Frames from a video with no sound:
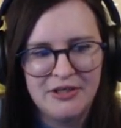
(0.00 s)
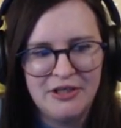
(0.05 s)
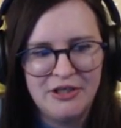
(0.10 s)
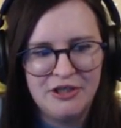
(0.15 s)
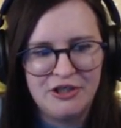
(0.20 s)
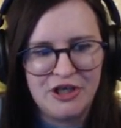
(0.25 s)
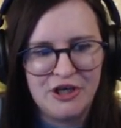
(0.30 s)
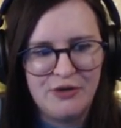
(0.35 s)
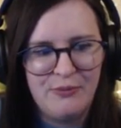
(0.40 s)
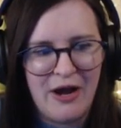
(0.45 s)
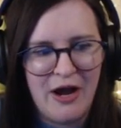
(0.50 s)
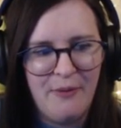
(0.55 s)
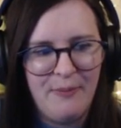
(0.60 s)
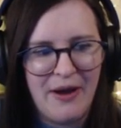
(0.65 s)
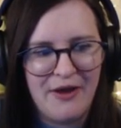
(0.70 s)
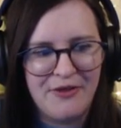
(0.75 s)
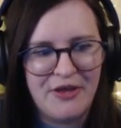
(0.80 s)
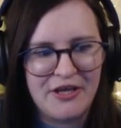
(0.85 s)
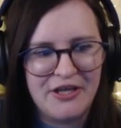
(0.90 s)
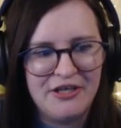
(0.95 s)
You're doing well, but
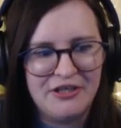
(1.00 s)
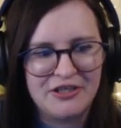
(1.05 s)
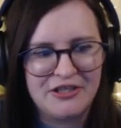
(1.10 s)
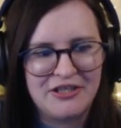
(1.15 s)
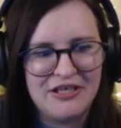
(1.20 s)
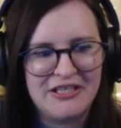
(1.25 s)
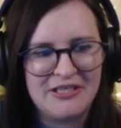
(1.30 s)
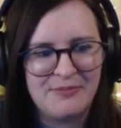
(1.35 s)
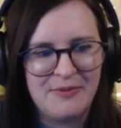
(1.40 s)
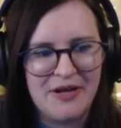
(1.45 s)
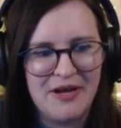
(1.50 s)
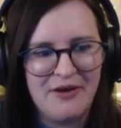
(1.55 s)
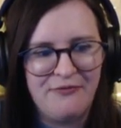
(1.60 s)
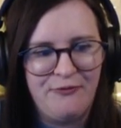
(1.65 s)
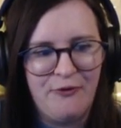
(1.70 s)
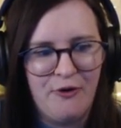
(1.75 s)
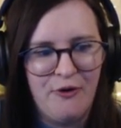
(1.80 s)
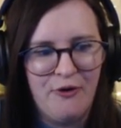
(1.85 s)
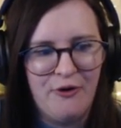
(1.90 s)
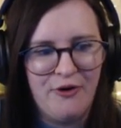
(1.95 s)
I think you just need to be at
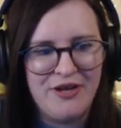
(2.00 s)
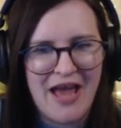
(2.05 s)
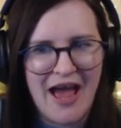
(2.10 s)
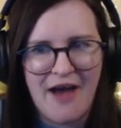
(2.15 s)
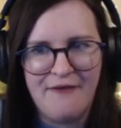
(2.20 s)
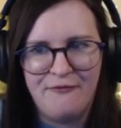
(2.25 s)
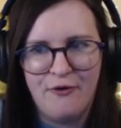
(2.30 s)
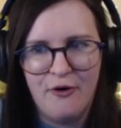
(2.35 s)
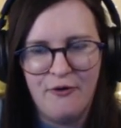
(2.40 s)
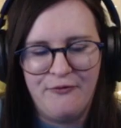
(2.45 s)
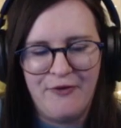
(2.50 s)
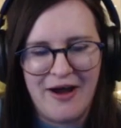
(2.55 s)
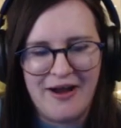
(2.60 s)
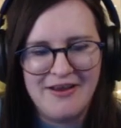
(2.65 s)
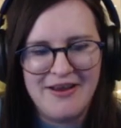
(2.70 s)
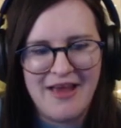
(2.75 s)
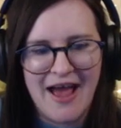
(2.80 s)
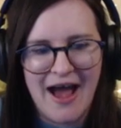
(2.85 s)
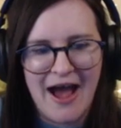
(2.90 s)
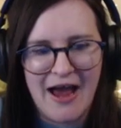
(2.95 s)
four. Yeah, four, five.
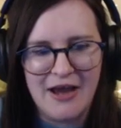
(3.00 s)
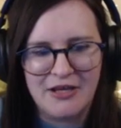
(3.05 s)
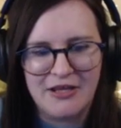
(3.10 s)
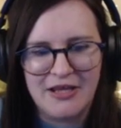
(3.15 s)
Yeah, I